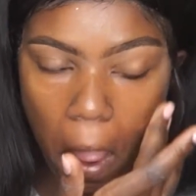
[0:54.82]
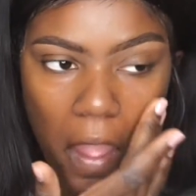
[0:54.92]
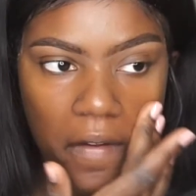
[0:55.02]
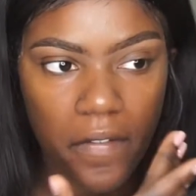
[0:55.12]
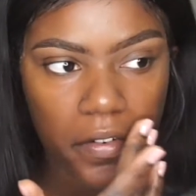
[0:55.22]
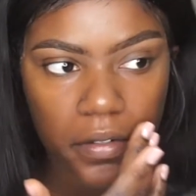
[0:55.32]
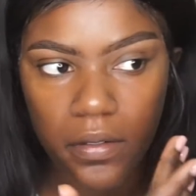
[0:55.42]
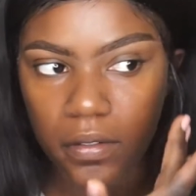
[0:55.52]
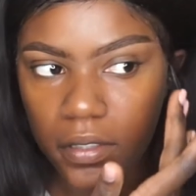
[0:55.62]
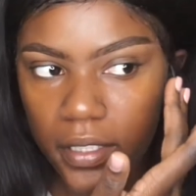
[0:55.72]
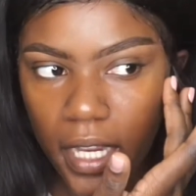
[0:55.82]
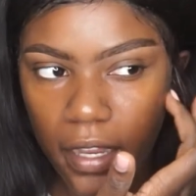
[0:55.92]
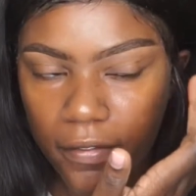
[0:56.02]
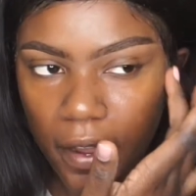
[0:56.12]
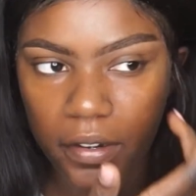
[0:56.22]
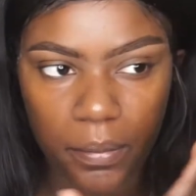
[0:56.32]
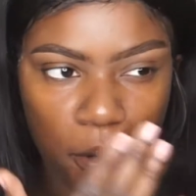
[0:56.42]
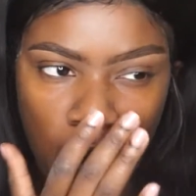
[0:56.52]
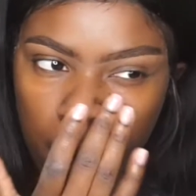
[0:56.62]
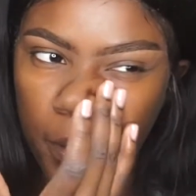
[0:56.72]
I haven't yet found a
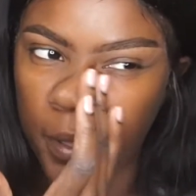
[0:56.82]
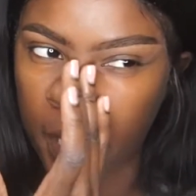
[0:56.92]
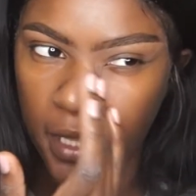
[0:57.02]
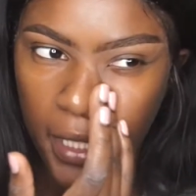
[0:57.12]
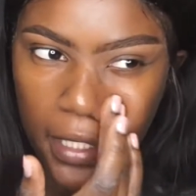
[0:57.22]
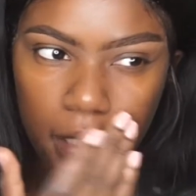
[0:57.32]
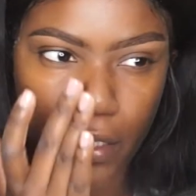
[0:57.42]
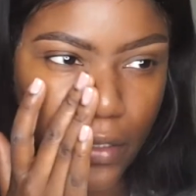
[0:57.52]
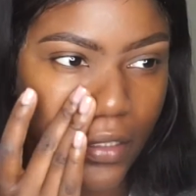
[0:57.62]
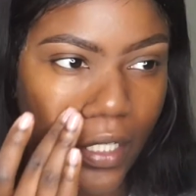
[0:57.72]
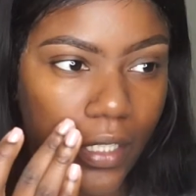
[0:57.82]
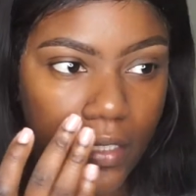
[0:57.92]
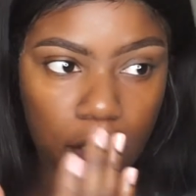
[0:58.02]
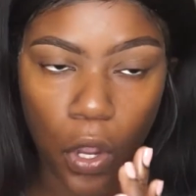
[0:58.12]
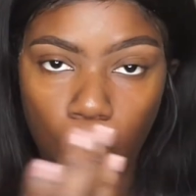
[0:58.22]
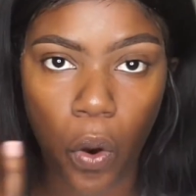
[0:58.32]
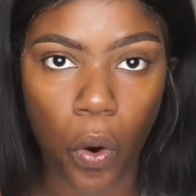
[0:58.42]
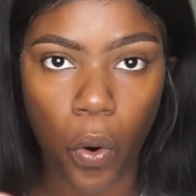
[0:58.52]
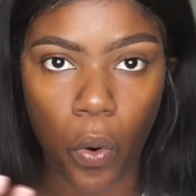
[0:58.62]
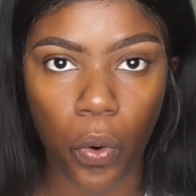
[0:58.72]
primer that like does a
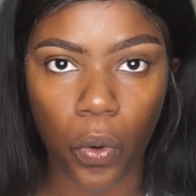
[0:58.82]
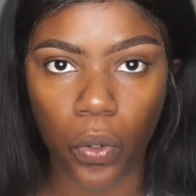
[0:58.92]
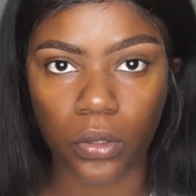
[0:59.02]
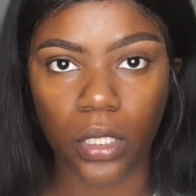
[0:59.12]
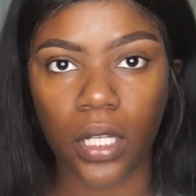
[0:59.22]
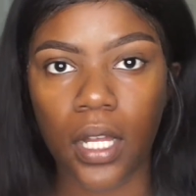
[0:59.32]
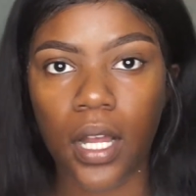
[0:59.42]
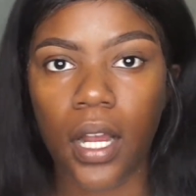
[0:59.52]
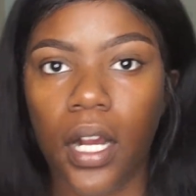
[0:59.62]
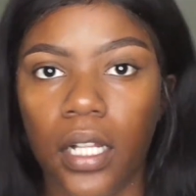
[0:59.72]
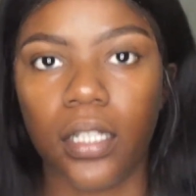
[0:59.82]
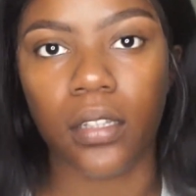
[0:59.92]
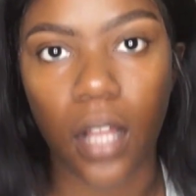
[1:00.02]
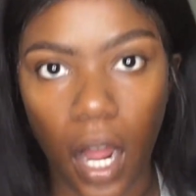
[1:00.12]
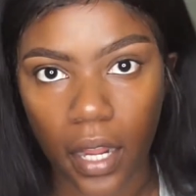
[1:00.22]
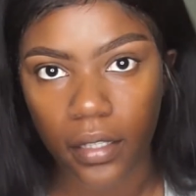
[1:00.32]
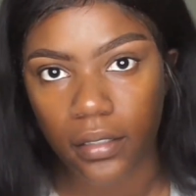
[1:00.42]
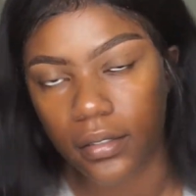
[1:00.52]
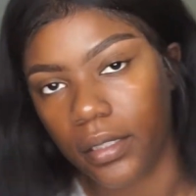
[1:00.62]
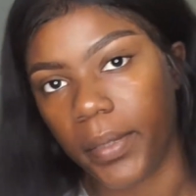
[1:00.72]
whole lot
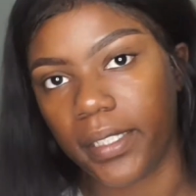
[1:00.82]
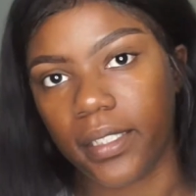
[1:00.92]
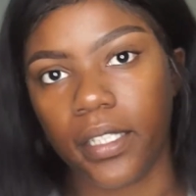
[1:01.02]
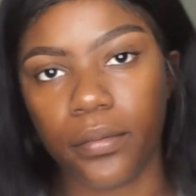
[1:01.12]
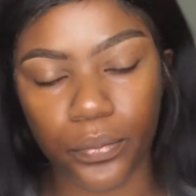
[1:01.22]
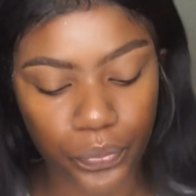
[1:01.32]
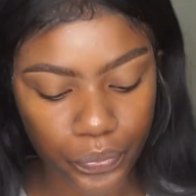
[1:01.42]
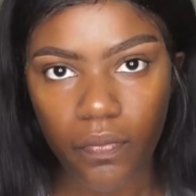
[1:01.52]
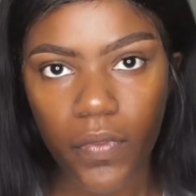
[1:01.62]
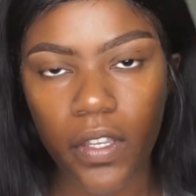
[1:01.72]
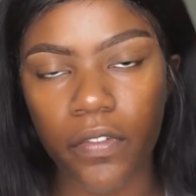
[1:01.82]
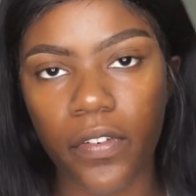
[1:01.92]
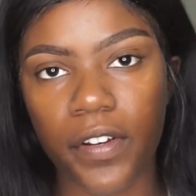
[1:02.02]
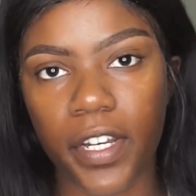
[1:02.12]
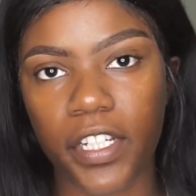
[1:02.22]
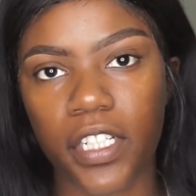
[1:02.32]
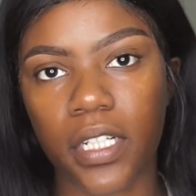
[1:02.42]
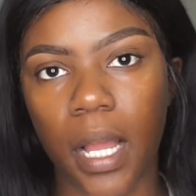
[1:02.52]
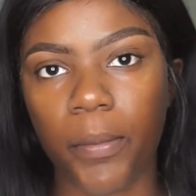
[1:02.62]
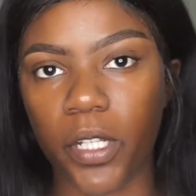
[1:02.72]
to my skin. For
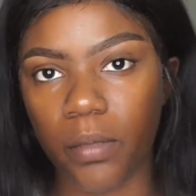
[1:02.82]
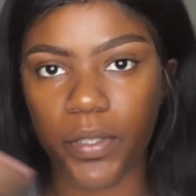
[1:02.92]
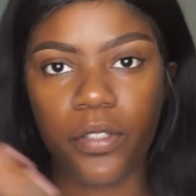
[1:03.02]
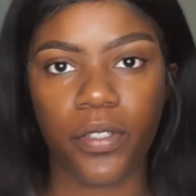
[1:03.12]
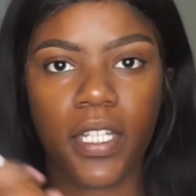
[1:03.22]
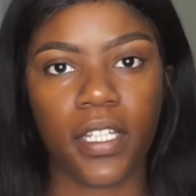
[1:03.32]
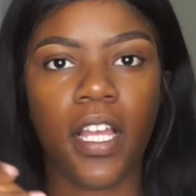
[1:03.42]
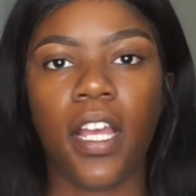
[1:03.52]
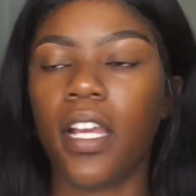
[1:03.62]
foundation, I'm going to be using